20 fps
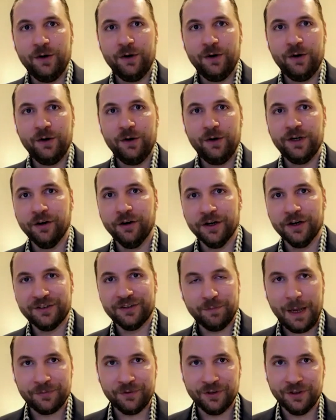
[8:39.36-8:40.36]
and when it
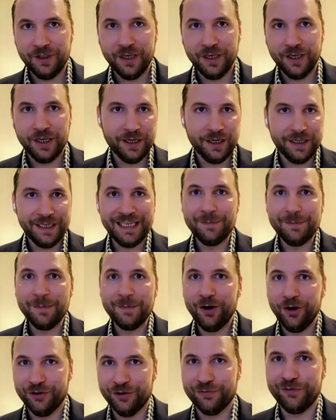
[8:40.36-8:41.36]
alerts, it pops an
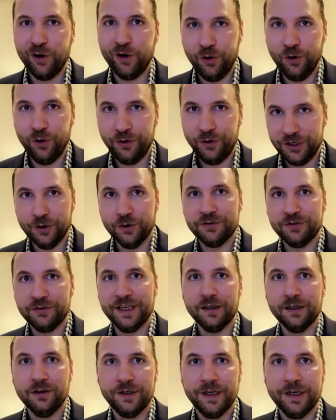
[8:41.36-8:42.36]
email on your phone and you go
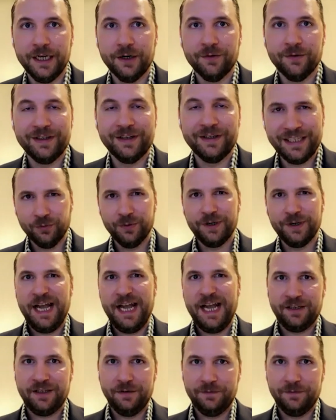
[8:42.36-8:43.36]
and take a look at it, right? That's the
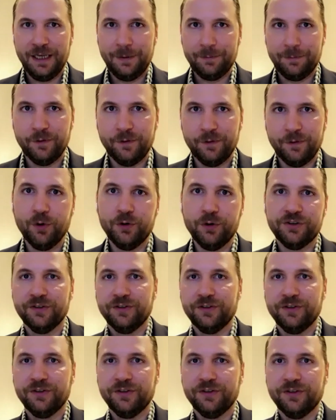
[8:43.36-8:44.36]
reactive type of
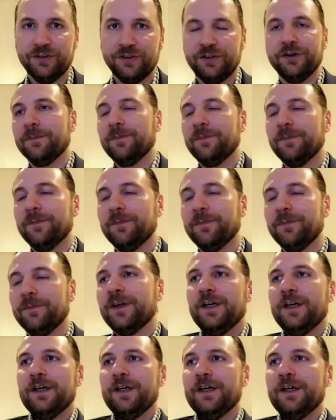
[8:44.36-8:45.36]
approach to security.
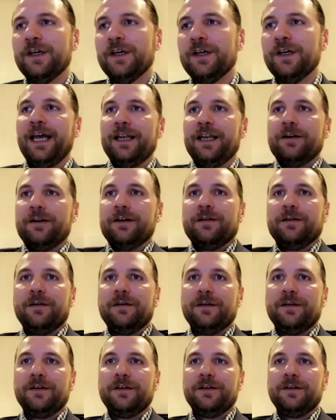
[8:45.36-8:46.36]
And,
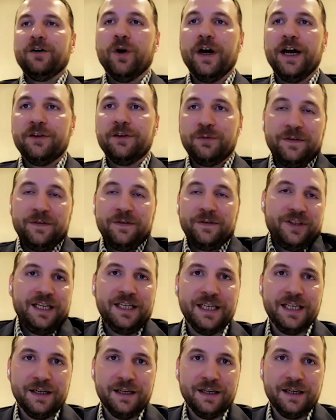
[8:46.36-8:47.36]
you know, as we've seen,
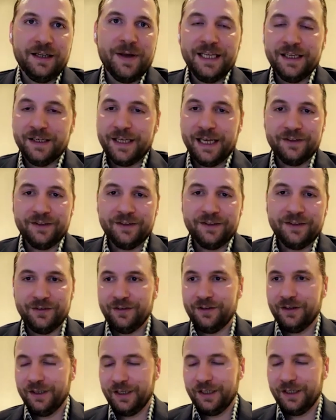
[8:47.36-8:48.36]
again, in many
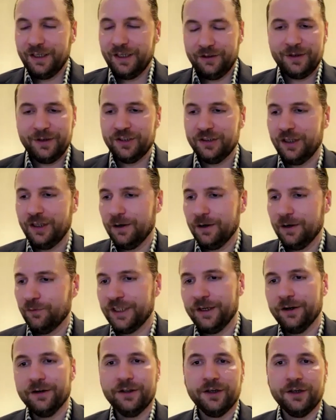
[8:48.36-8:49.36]
cases, as I mentioned
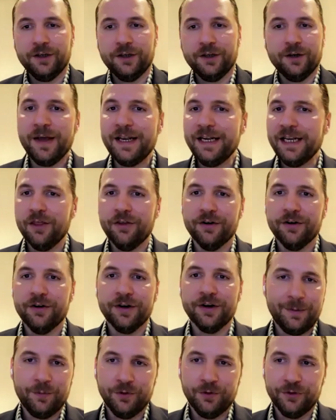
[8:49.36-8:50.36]
Log4j earlier, but many other
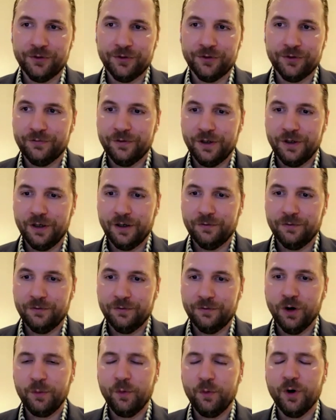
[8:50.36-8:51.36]
examples of
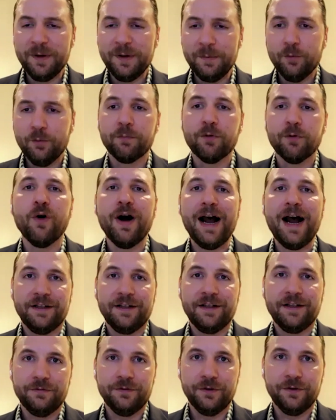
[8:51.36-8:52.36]
where we want to be more
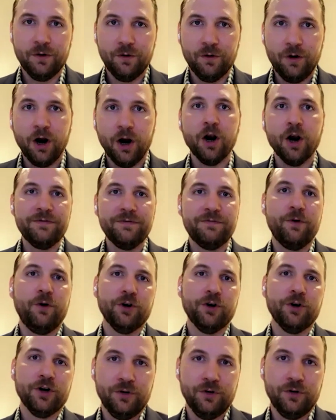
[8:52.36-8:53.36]
proactive, you know, are we
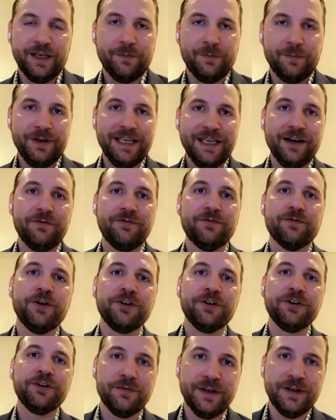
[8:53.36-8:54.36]
vulnerable? Can we get in
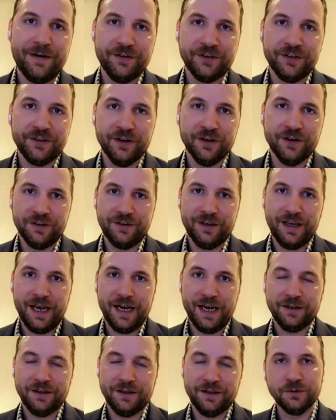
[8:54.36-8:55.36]
front of an adversary's
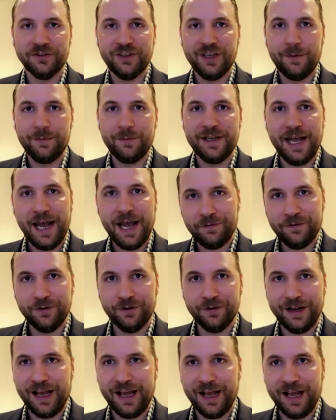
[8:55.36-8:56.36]
attack? Don't just tell me
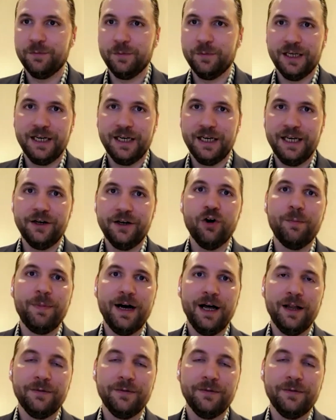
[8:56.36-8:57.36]
after it happens, but can I know
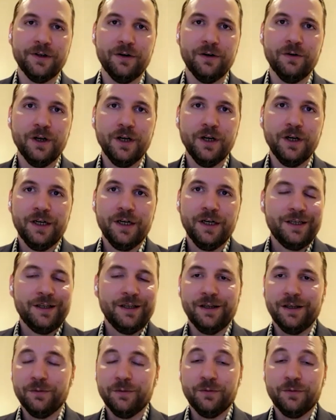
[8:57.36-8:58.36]
about, you know,
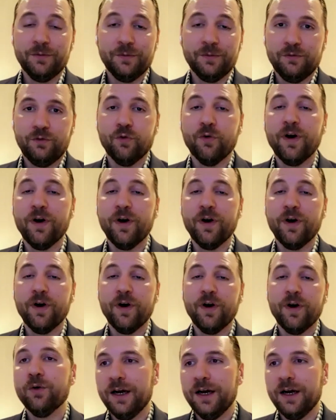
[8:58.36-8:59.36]
great
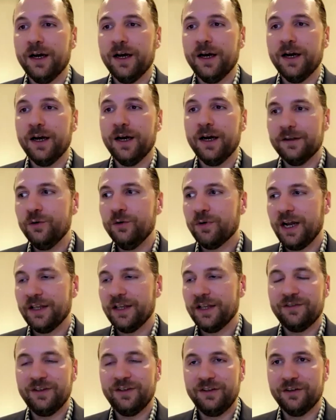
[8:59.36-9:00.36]
new
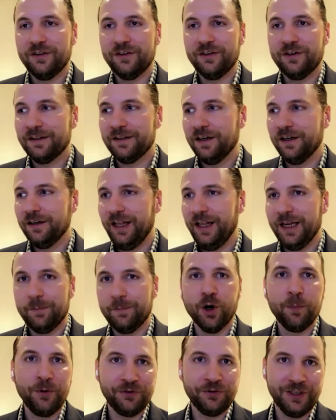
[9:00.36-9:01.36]
processes that are out there
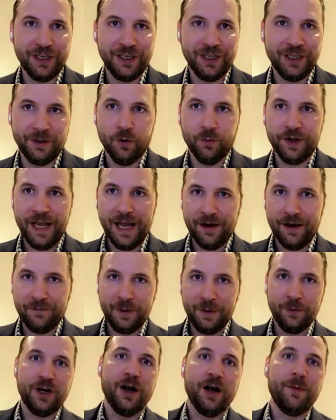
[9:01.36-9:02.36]
like purple teaming, where we
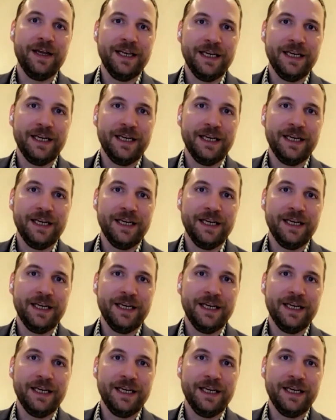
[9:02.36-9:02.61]
have people